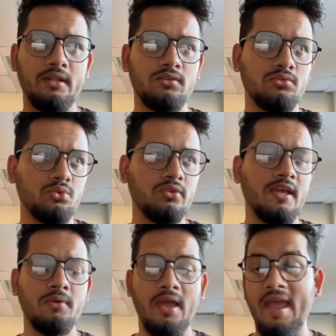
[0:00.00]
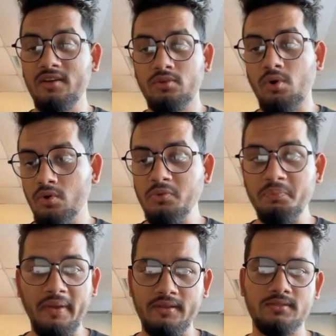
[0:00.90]
do them at your own
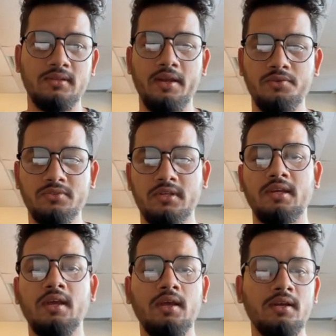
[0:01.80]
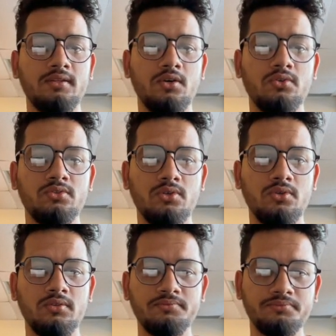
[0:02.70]
pace, I would say.
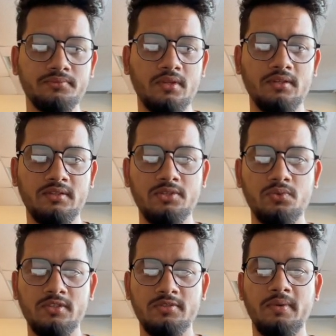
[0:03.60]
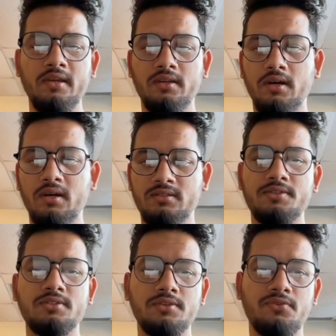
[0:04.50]
So this was my
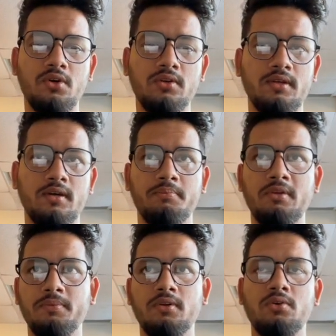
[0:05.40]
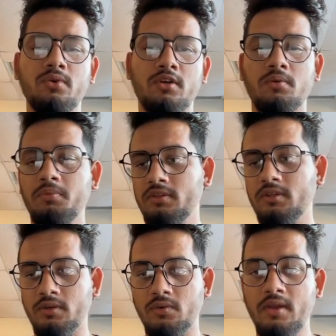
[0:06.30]
suggestion for the people who are completely
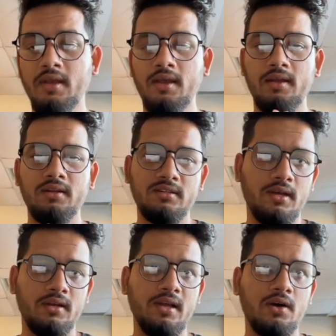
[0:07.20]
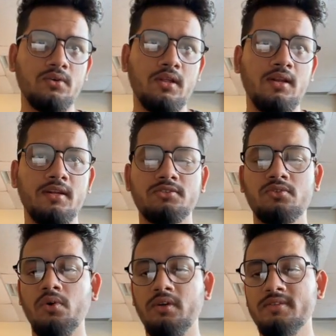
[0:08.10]
new. Now let's
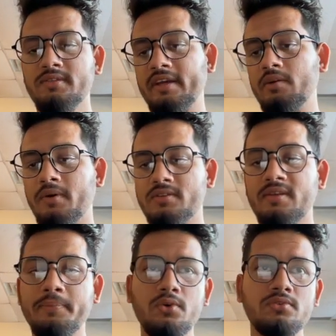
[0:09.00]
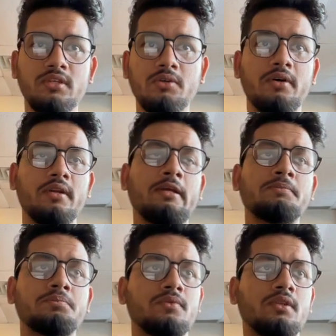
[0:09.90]
go in the second part. Suppose
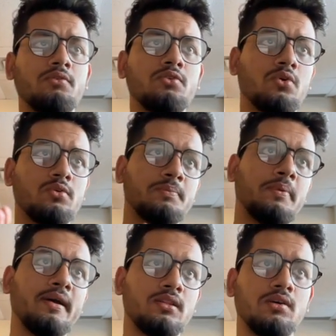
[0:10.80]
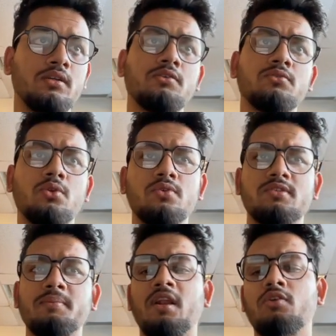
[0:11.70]
you know the Python, you know
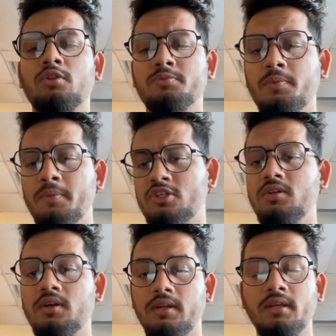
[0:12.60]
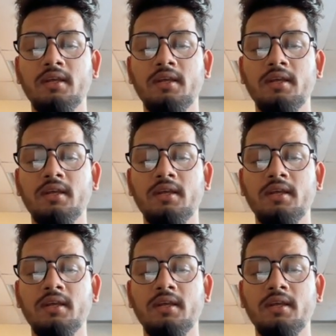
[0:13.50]
some algorithms of machine learning,